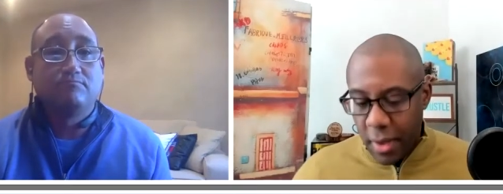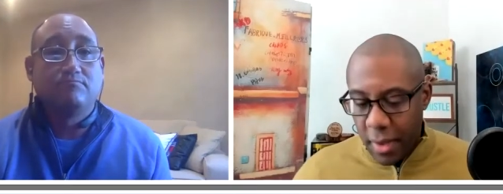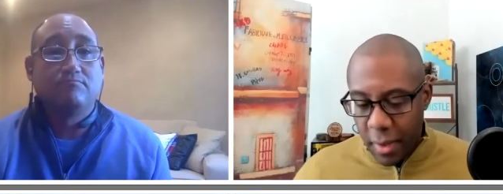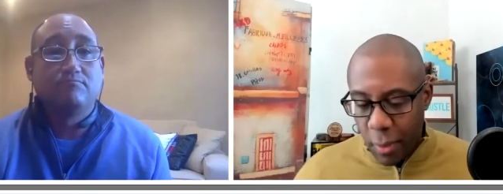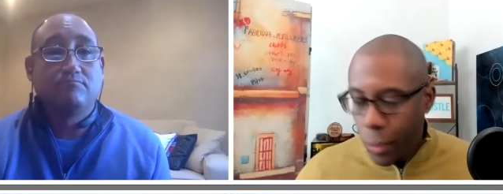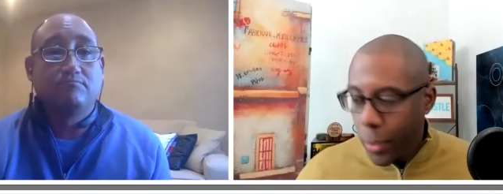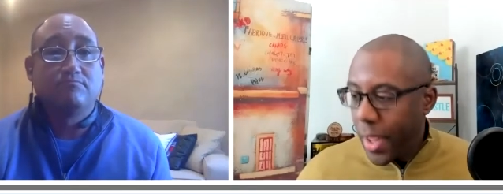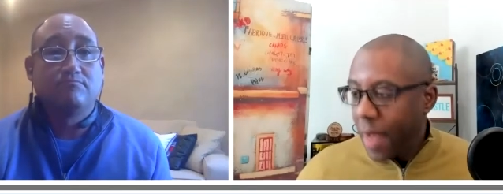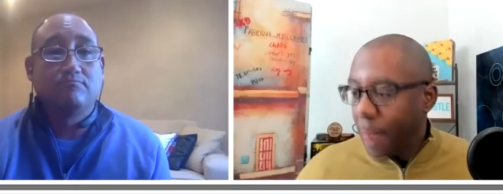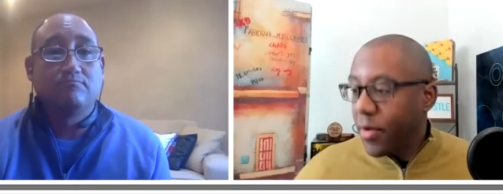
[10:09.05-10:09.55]
Speaker 1: uh,
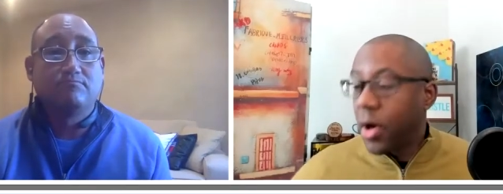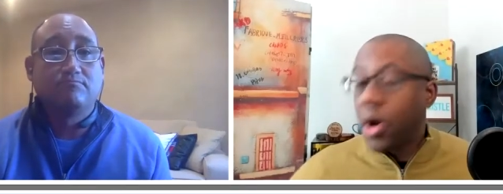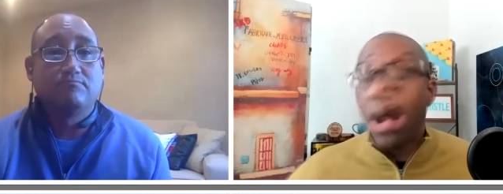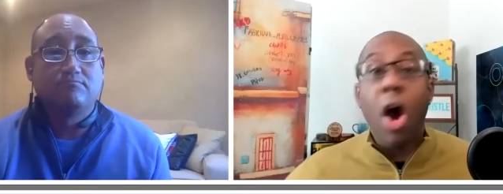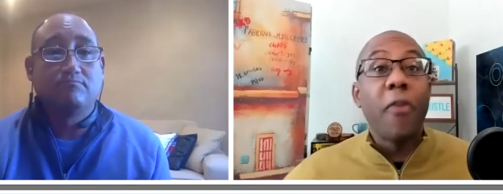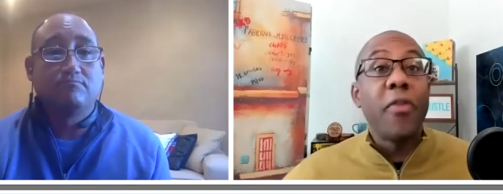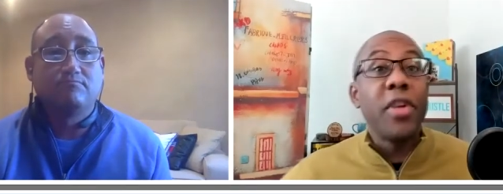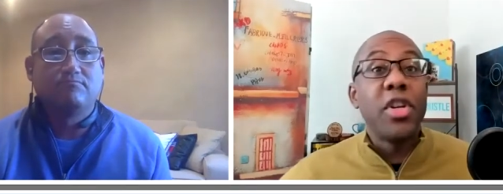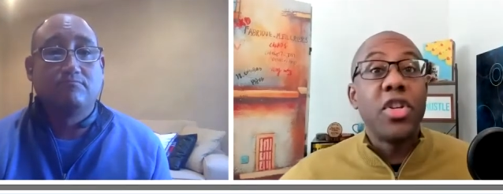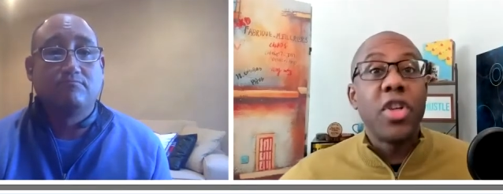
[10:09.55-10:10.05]
we have a
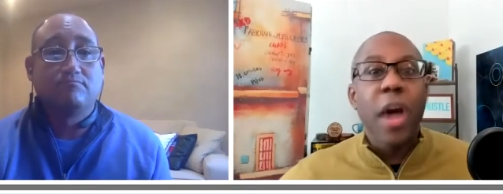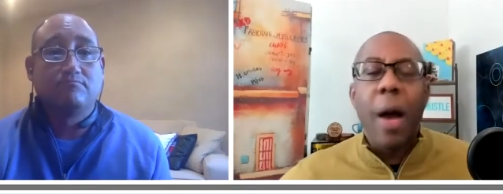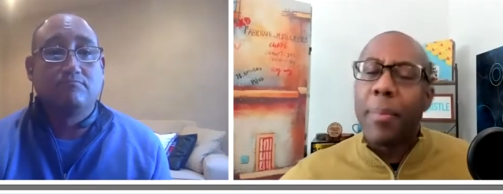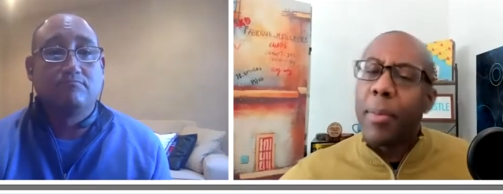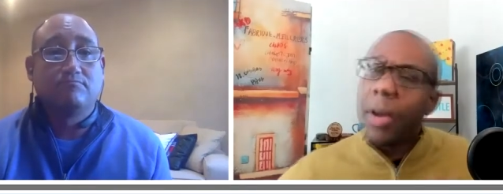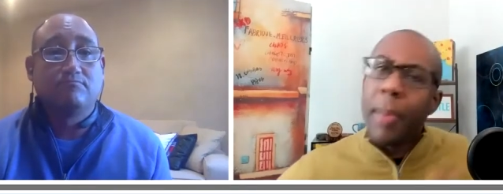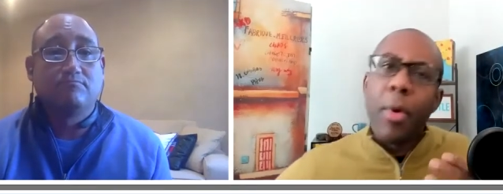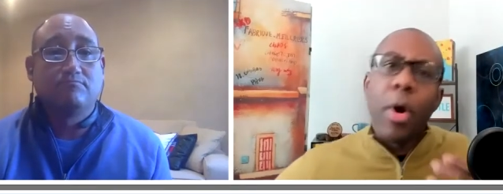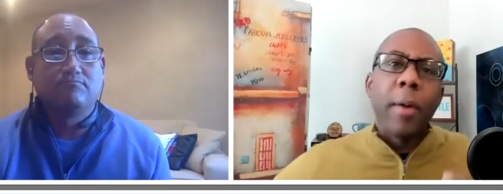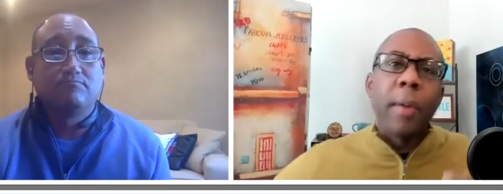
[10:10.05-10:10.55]
coffee shop
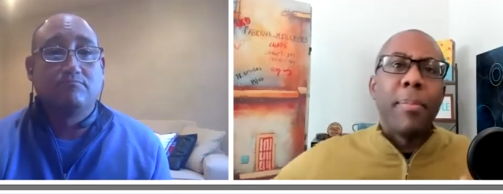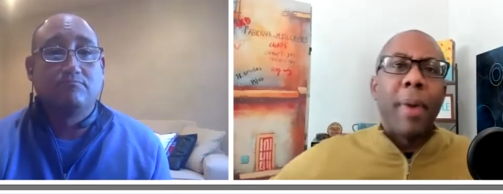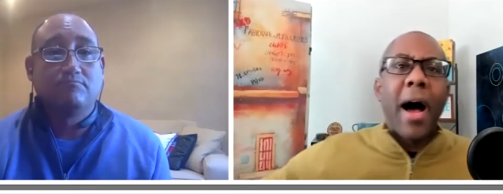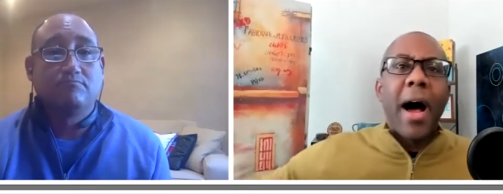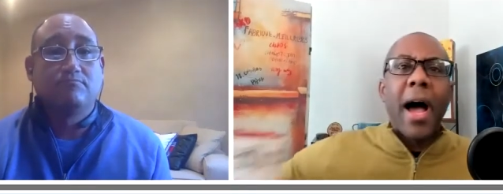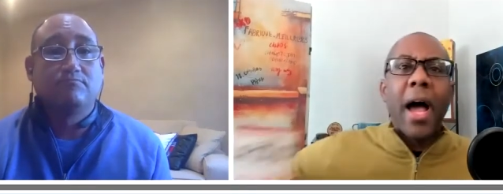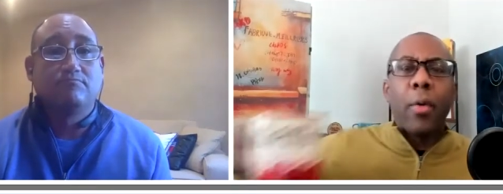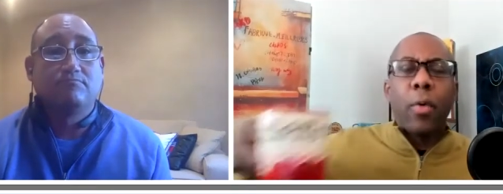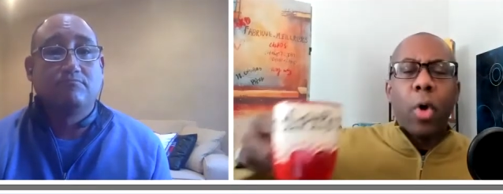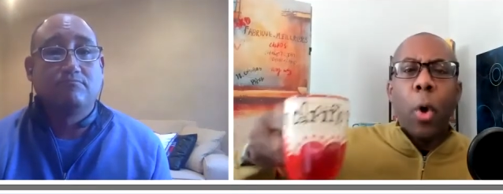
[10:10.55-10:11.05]
come on
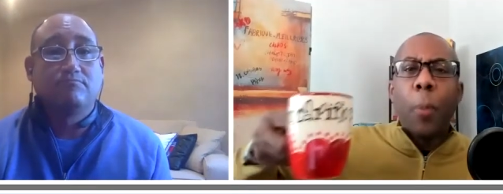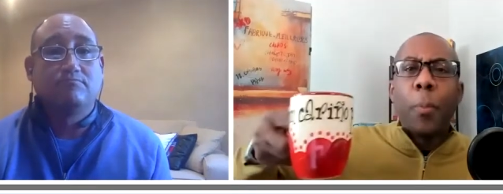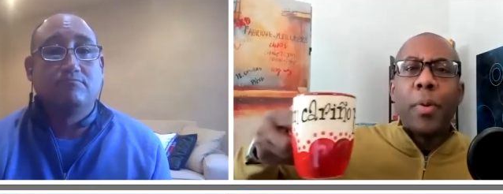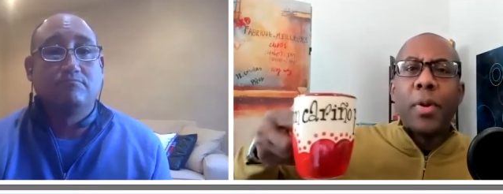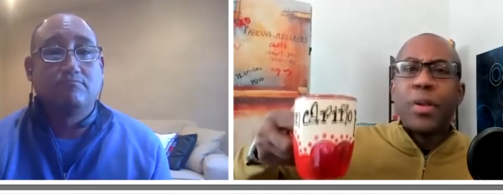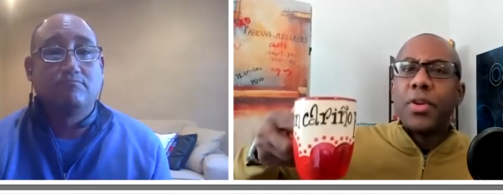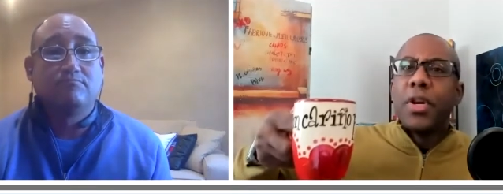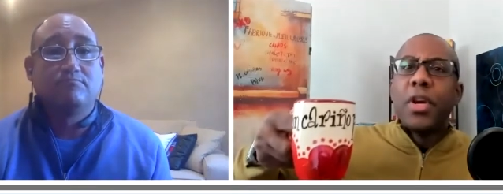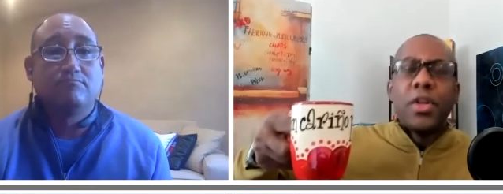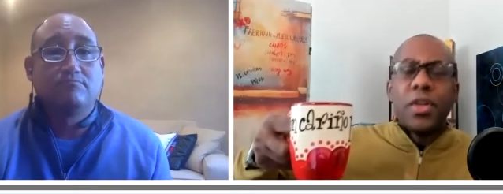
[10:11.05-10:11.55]
by we're
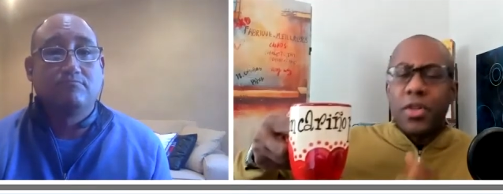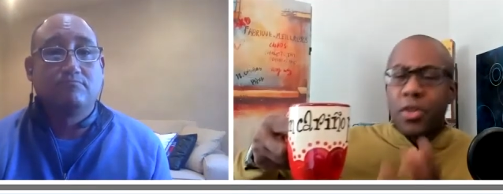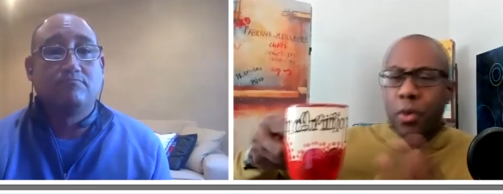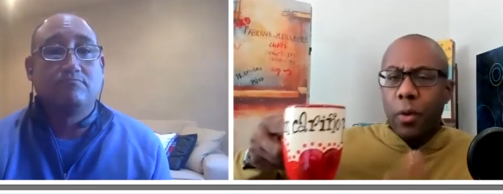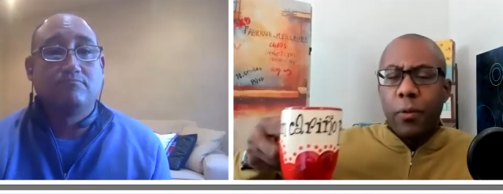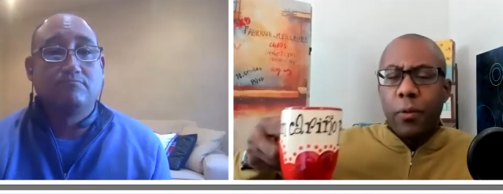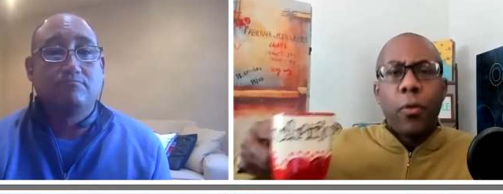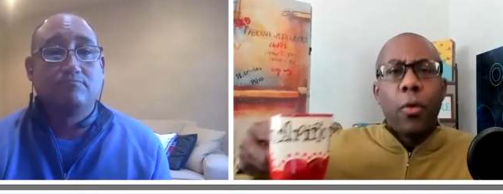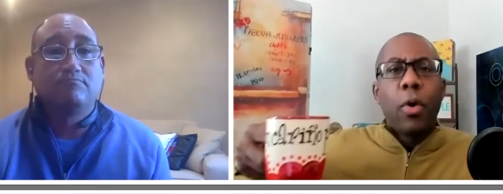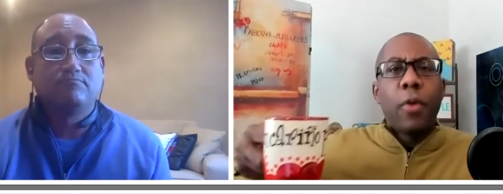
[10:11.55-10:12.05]
open
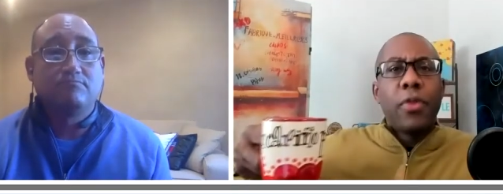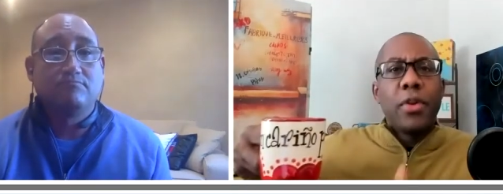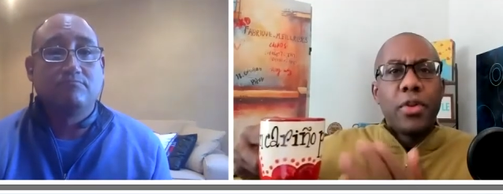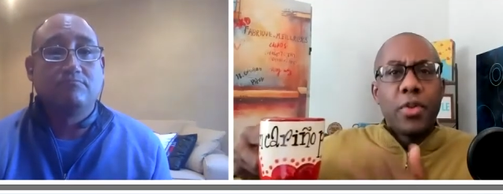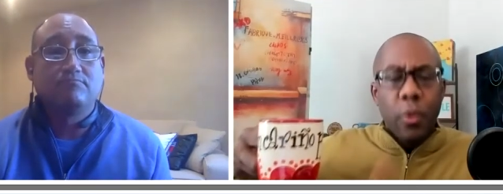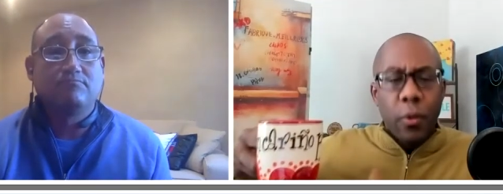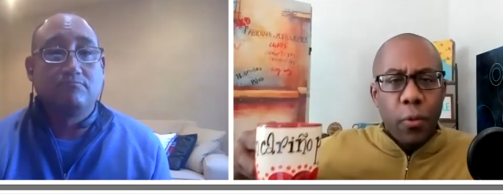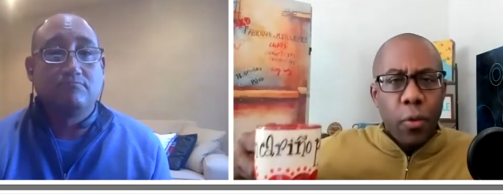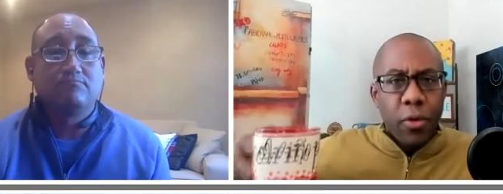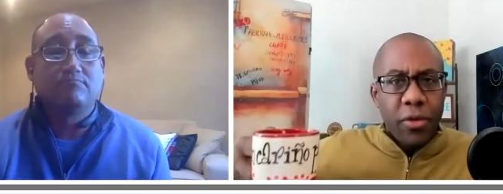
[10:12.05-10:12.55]
so forth and
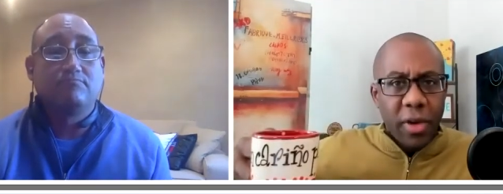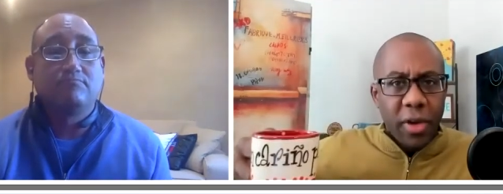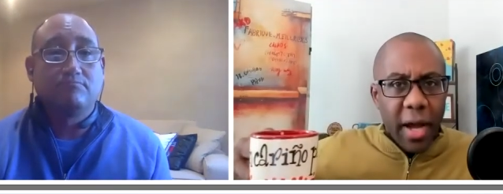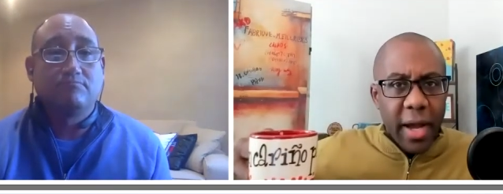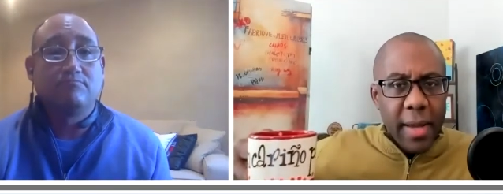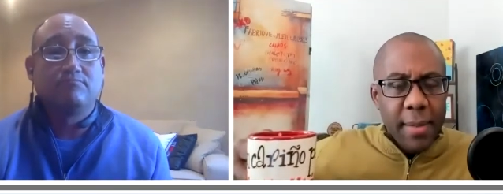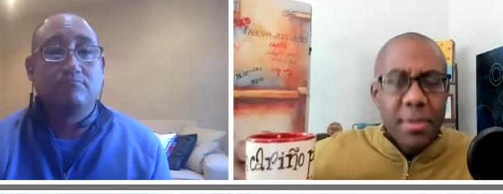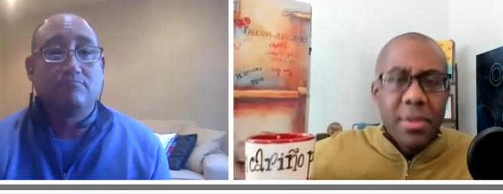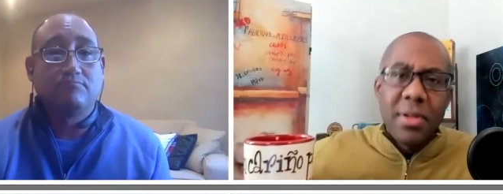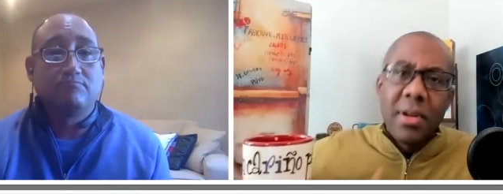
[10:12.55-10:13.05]
so forth
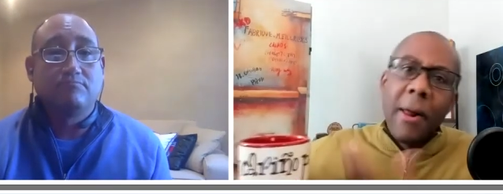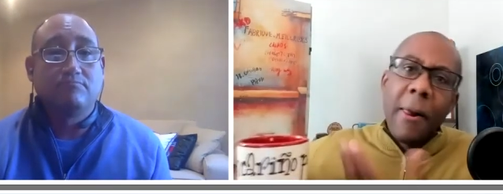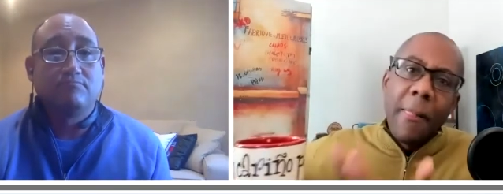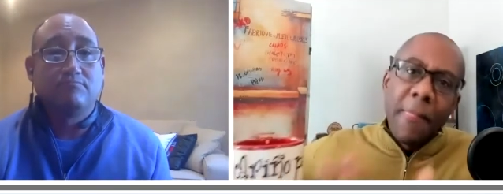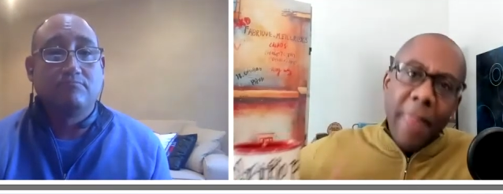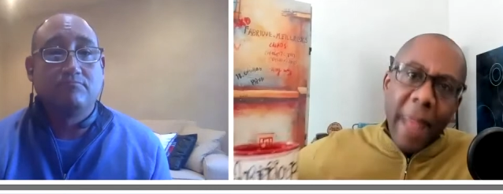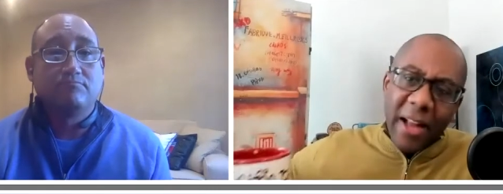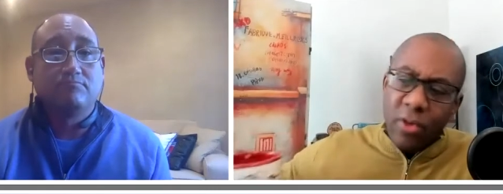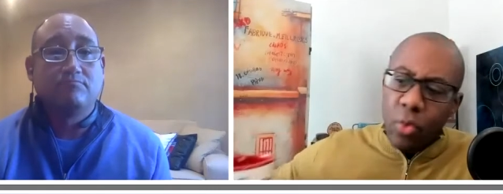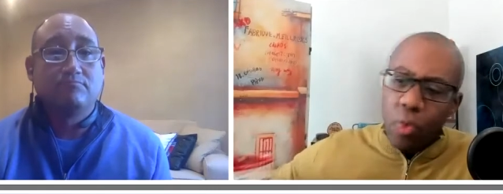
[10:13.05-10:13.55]
times
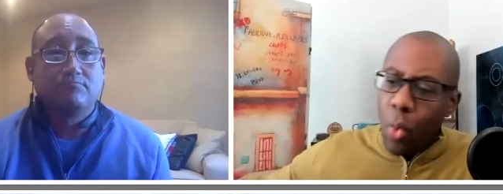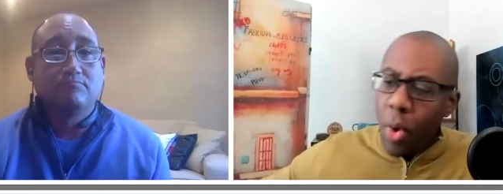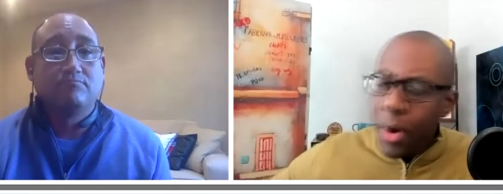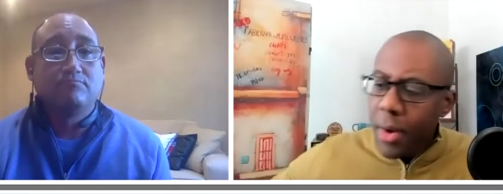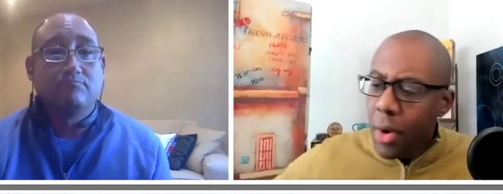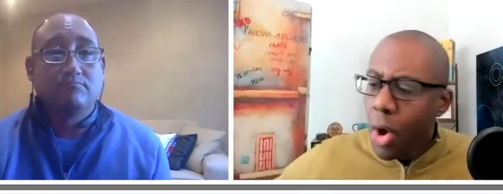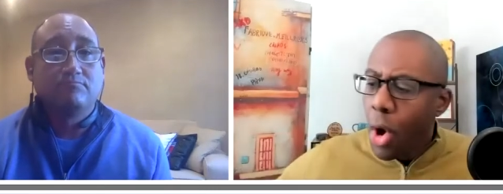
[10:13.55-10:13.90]
that's one